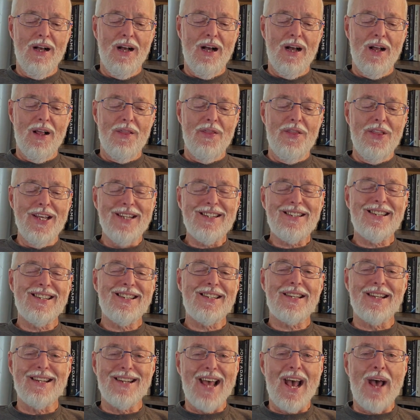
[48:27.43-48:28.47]
This is
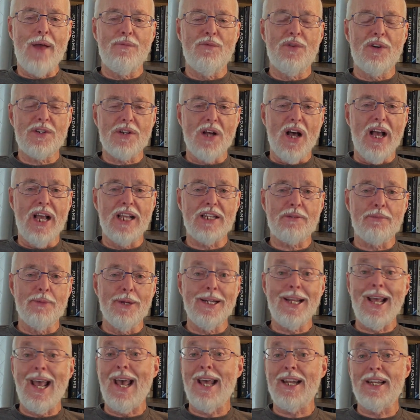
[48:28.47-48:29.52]
an
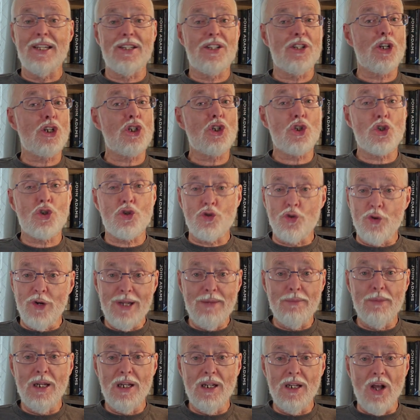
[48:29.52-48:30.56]
advertisement and it's
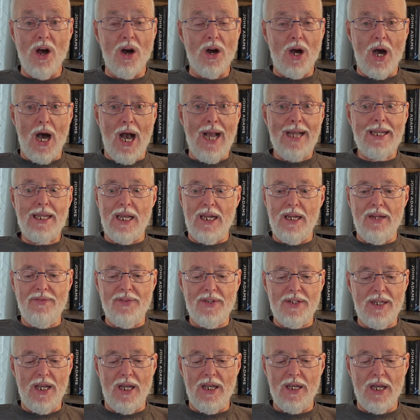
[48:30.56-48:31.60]
extremely long. I can't even
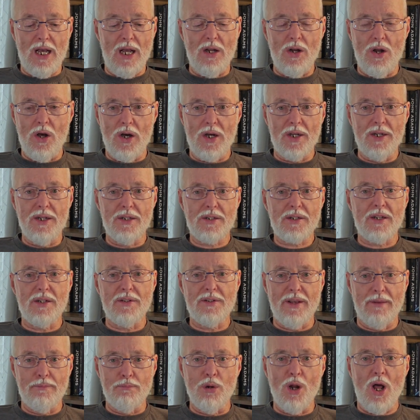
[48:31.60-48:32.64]
tell you how long it is because
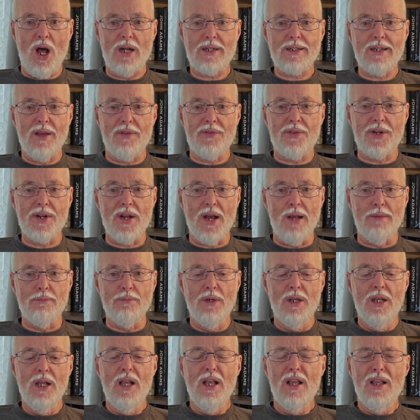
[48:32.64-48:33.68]
they blocked out the time.
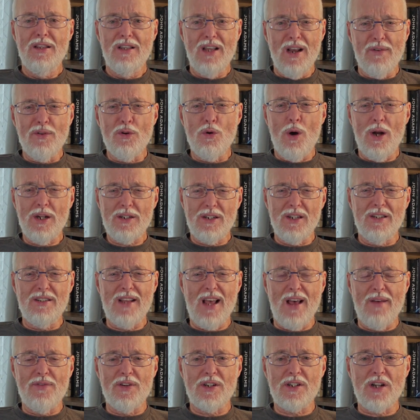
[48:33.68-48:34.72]
You ever watch these
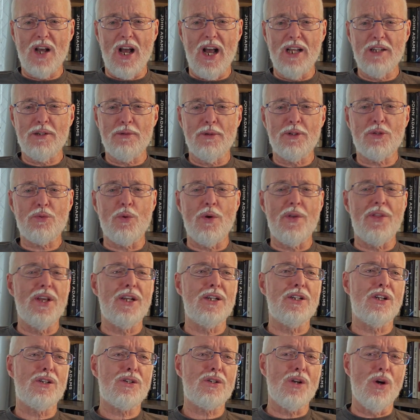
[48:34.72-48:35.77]
advertisements where they
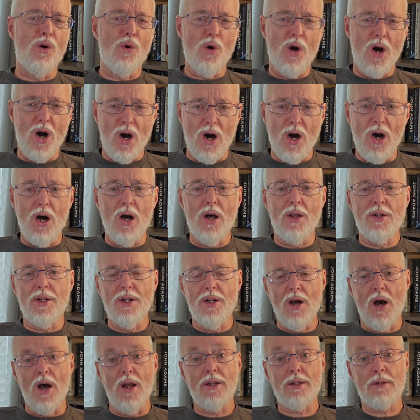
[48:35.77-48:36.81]
just go on and
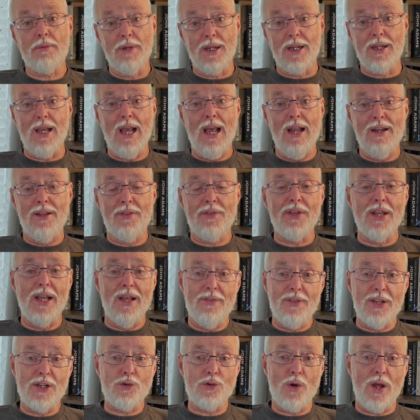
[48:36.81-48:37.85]
on, and at the end
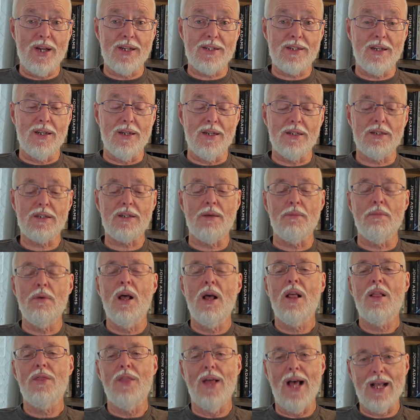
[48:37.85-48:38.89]
they try to sell you something?
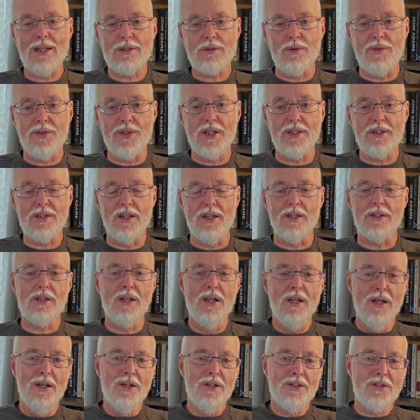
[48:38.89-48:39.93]
That's what this is.
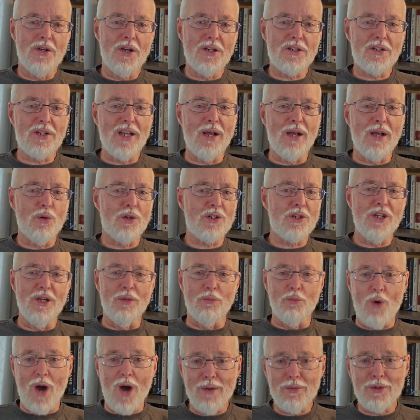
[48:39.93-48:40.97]
So you're saying, well, Jim,
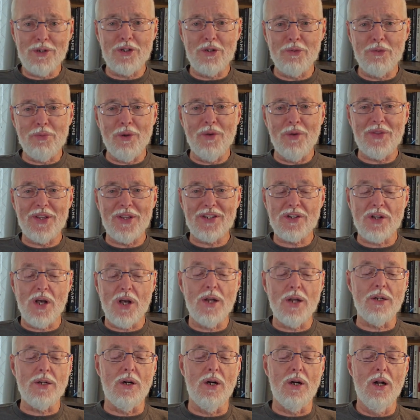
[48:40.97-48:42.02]
why would you put this
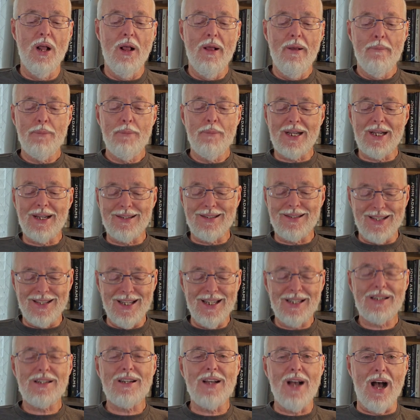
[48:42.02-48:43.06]
on here? Because
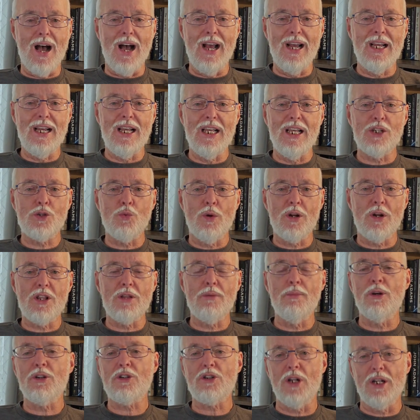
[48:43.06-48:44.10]
this guy is one of the
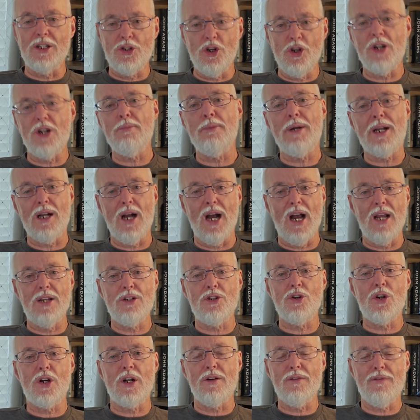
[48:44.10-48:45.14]
most legitimate guys
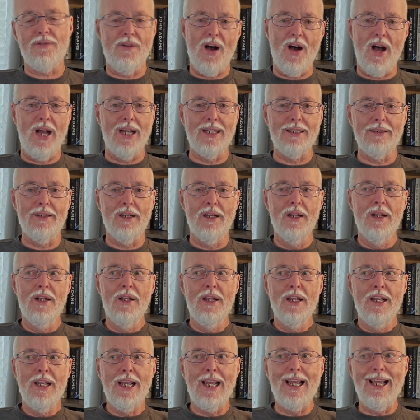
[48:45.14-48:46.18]
you're going to find
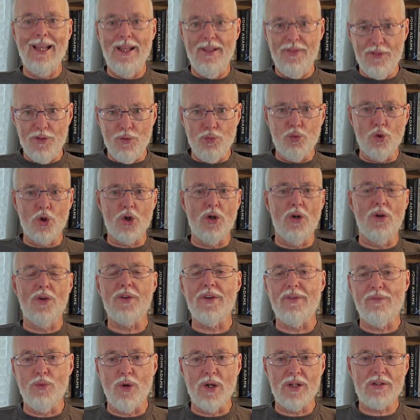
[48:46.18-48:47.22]
in the world
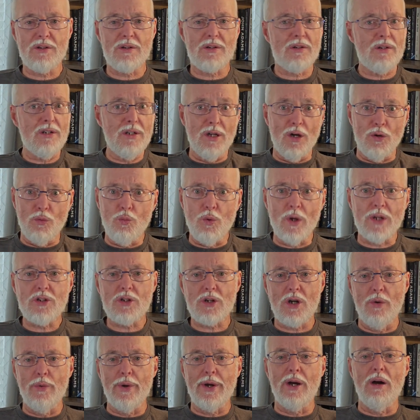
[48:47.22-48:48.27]
of what's you know what's
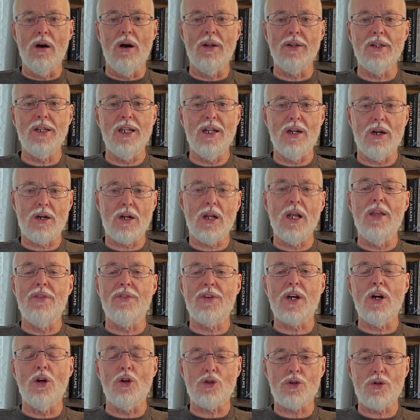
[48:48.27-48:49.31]
going on in our in the
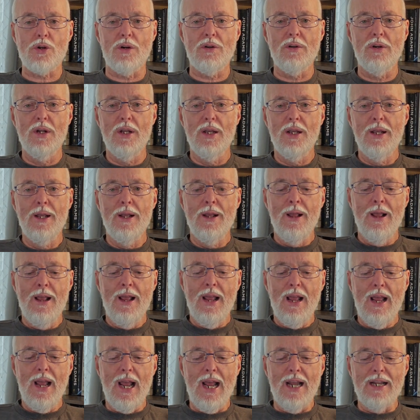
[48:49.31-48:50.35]
culture
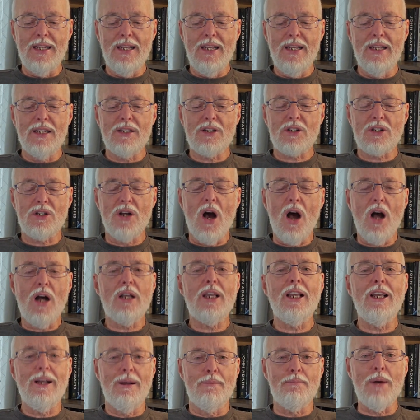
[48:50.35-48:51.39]
and he is
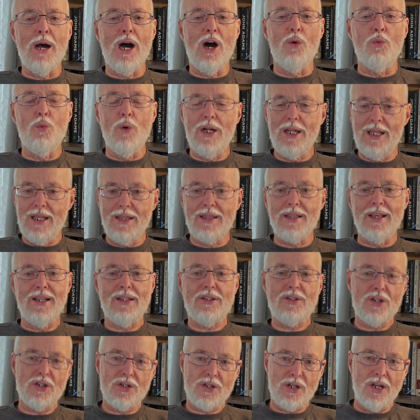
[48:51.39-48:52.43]
talking about what he
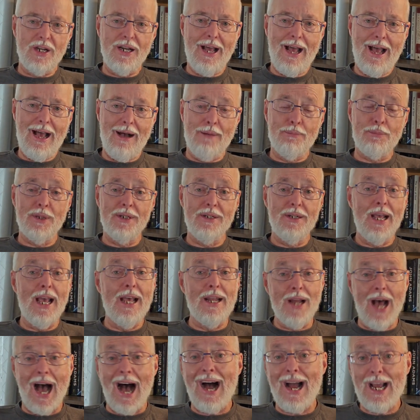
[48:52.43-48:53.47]
thinks is going to happen and
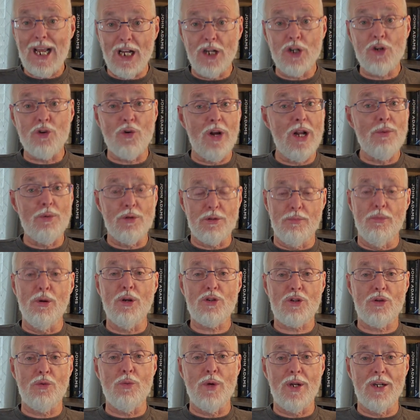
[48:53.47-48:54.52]
i agree with most
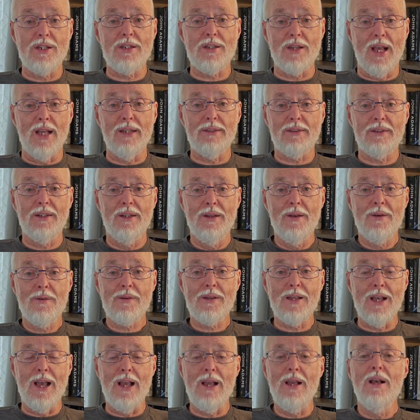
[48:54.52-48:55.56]
of what he says
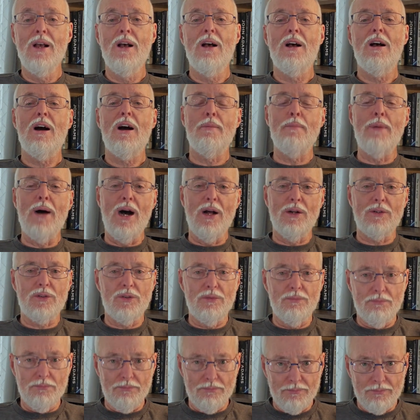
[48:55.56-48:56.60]
okay
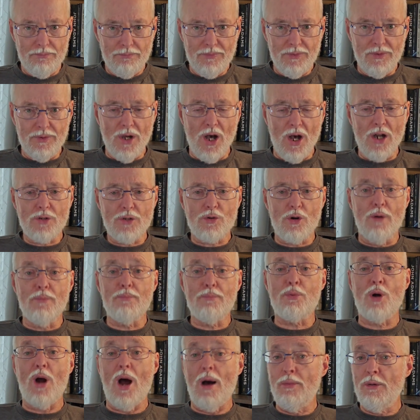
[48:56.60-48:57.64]
about donald trump
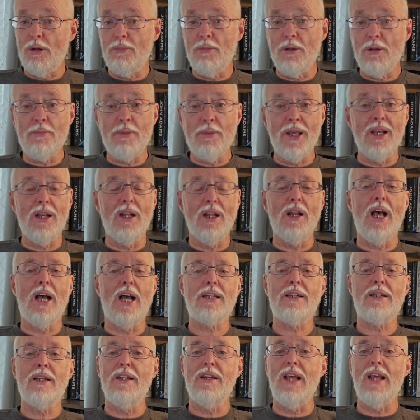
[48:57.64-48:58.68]
probably being
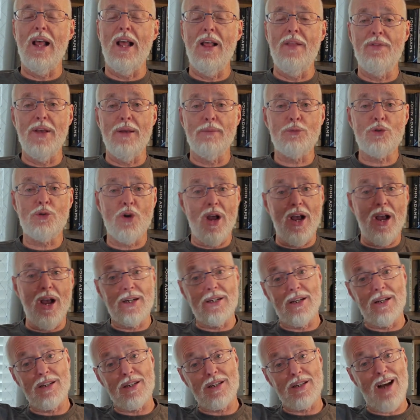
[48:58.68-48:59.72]
elected and then trying
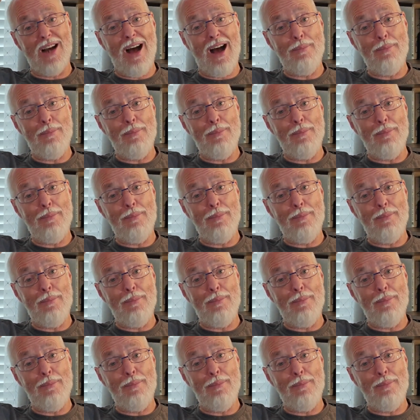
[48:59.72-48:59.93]
to stop